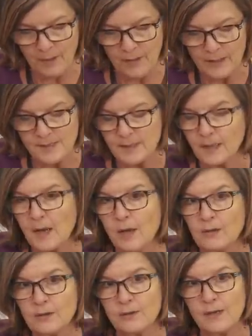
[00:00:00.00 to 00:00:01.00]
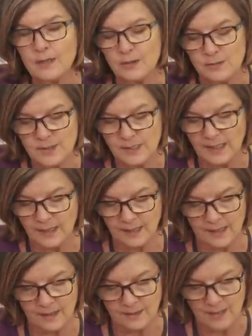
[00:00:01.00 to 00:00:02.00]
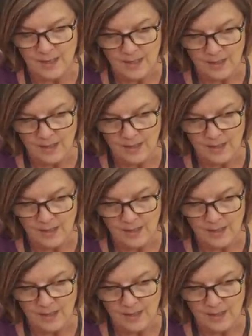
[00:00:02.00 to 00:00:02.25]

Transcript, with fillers: is the color that you see in